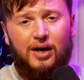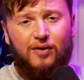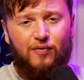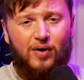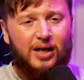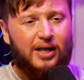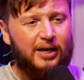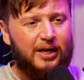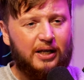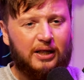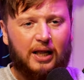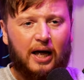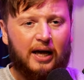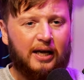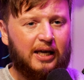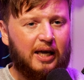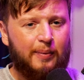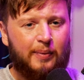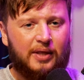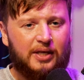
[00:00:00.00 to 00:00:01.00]
really didn't
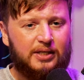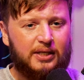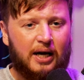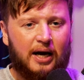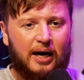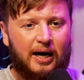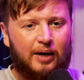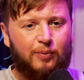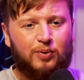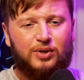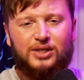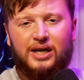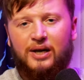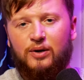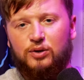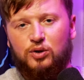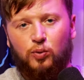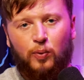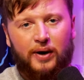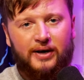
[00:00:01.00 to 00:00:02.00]
like him in the side, were saying it
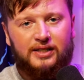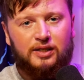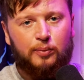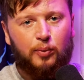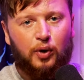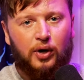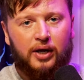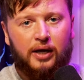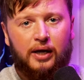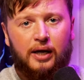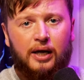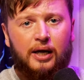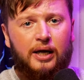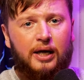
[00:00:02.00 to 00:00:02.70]
was a waste of money,